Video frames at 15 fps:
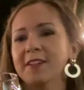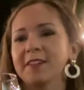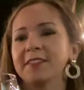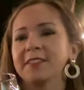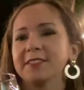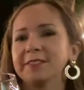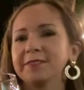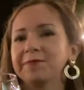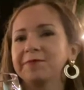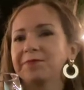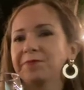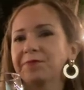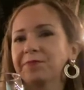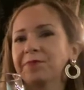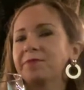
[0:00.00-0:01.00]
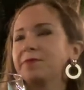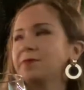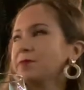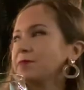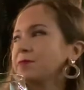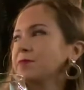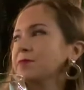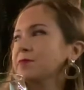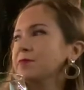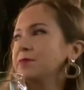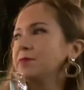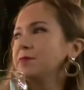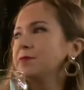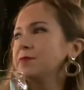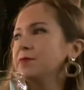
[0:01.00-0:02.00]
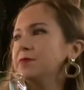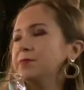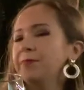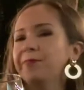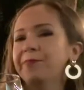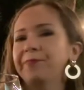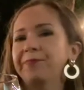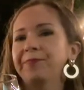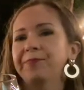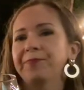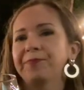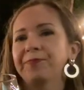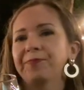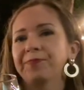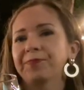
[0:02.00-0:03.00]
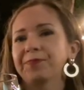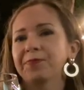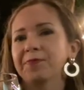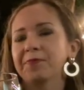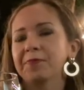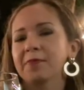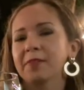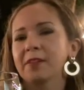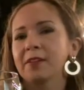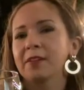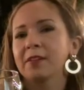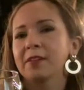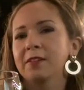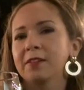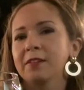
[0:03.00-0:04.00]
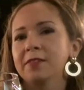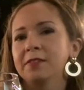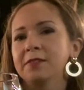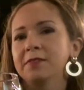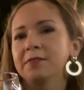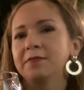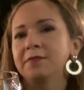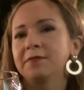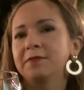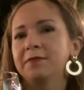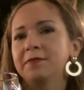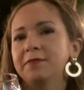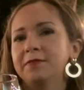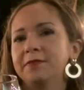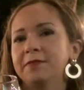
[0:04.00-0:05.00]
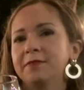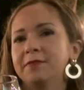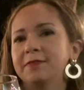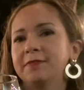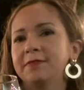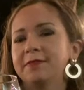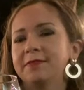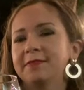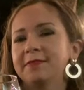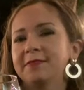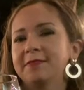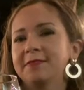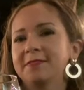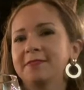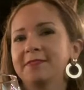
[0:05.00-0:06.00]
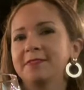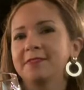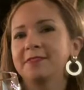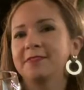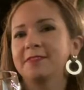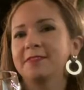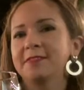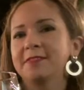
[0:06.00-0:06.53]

The person shown says nothing.